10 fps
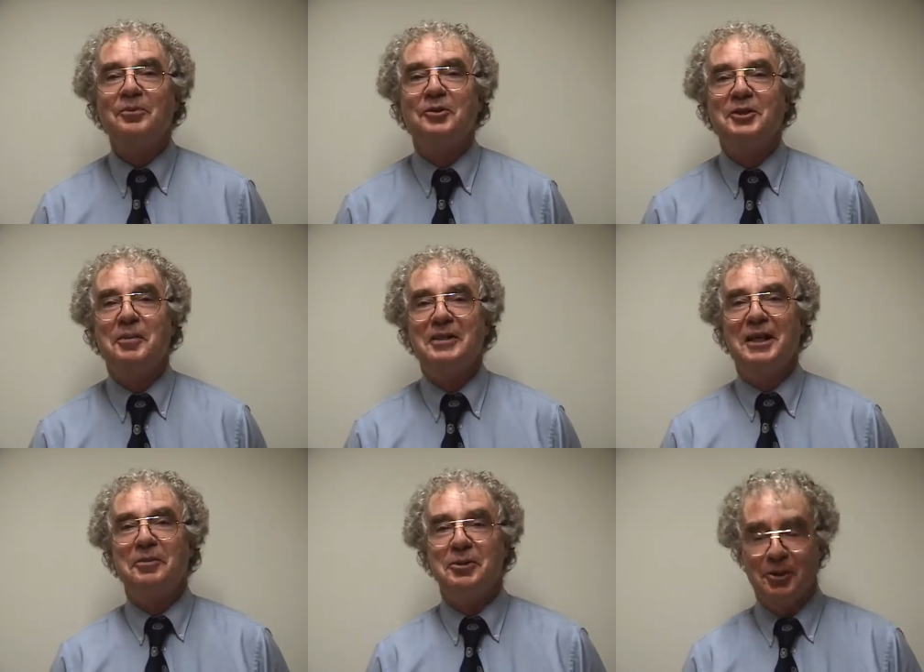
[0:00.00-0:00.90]
Don't tell me
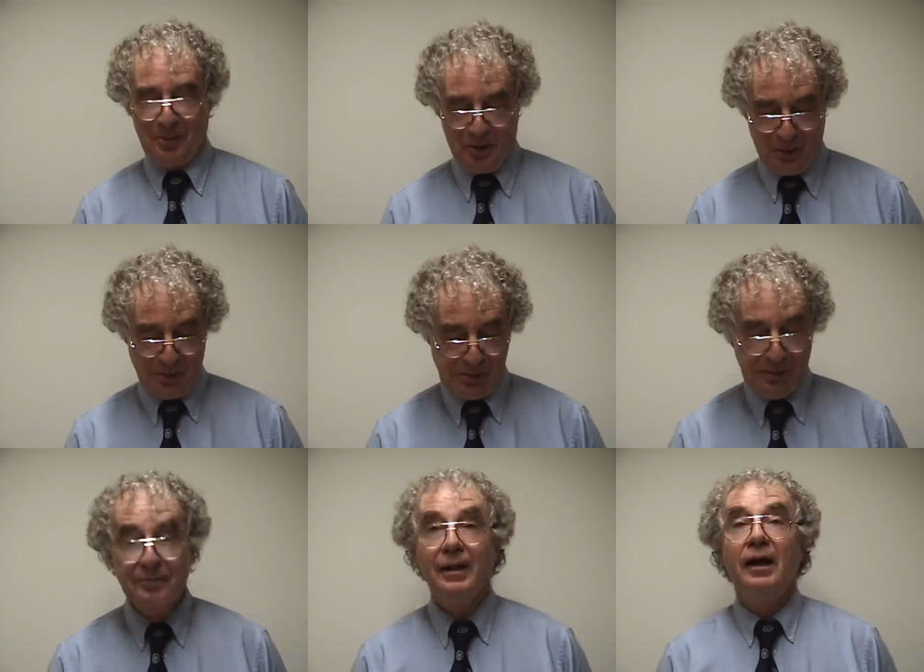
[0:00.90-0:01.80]
that when you come home.
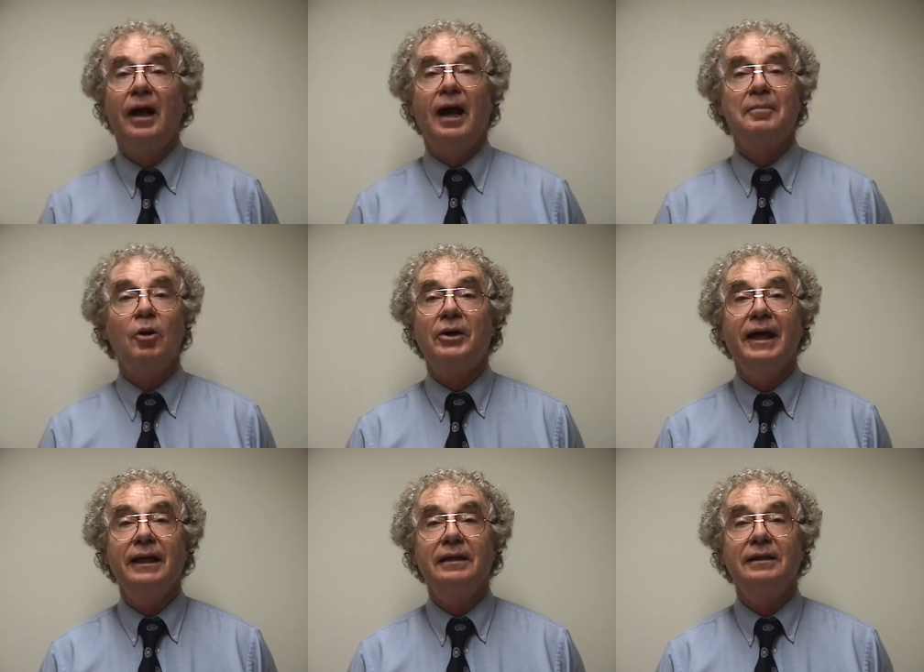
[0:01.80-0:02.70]
I'm
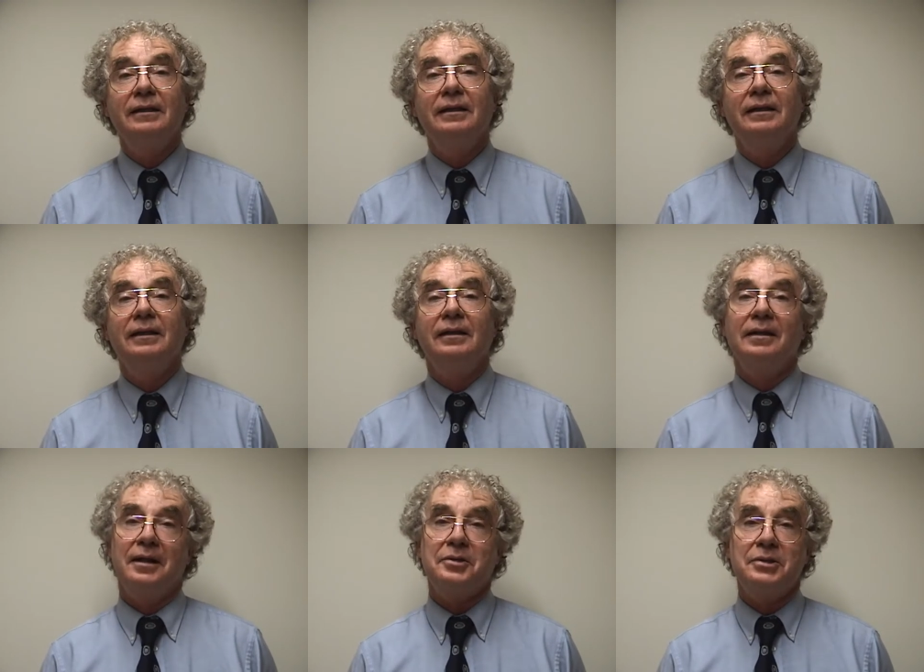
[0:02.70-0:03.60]
okay.
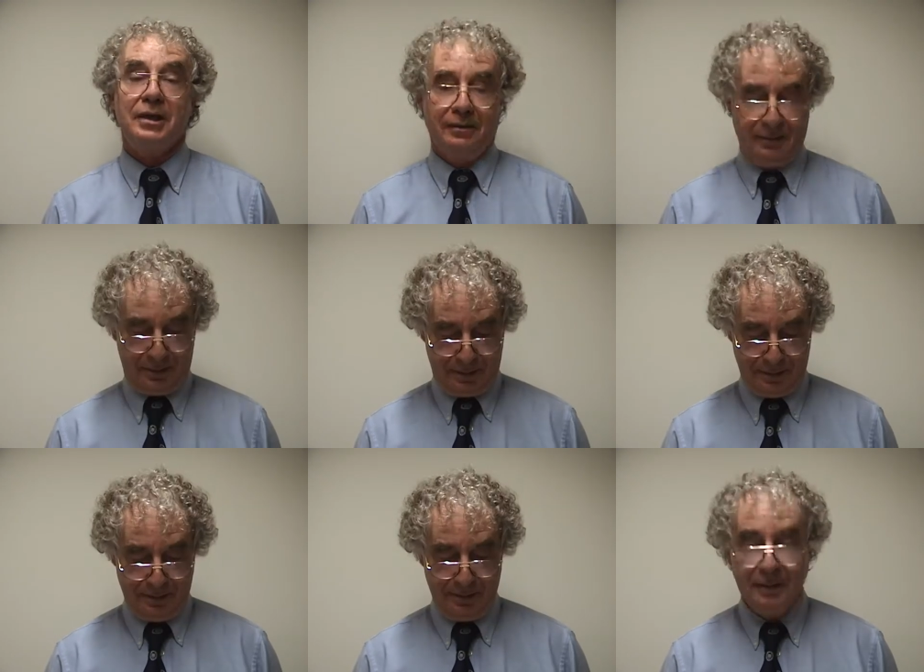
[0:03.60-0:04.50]
That's a sentence.
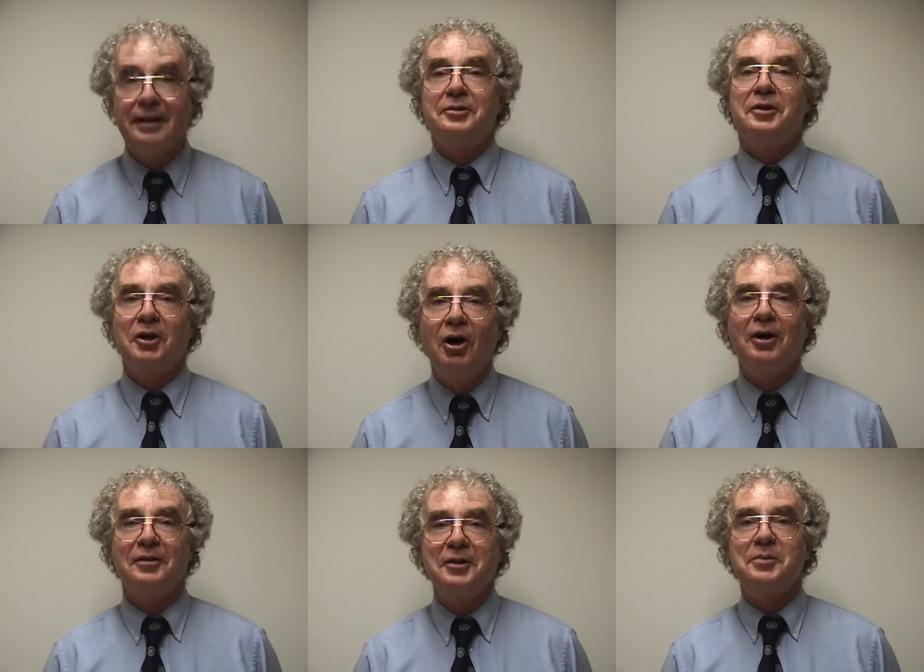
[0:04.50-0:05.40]
It's the
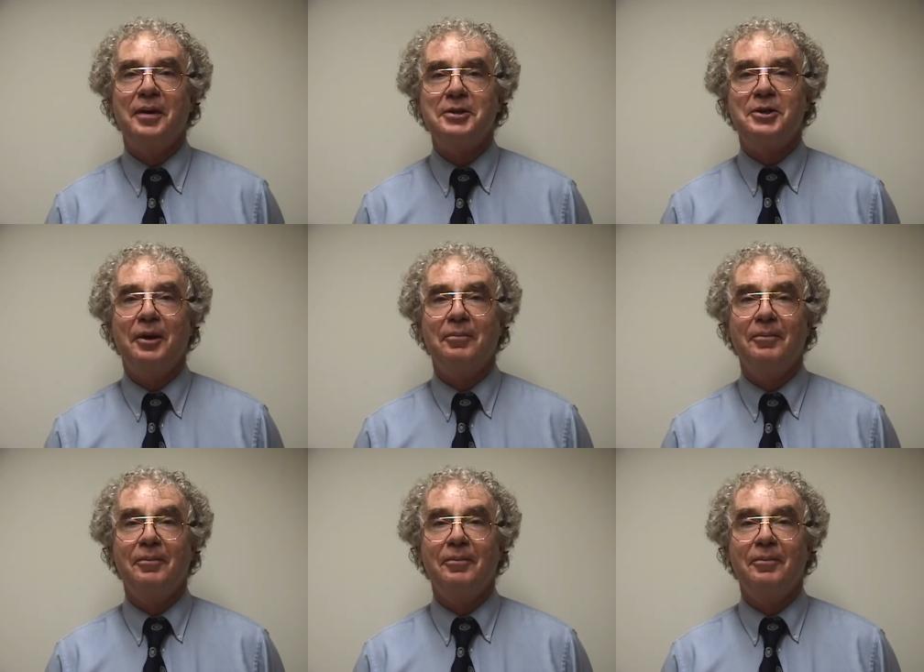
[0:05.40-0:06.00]
car that's messed up.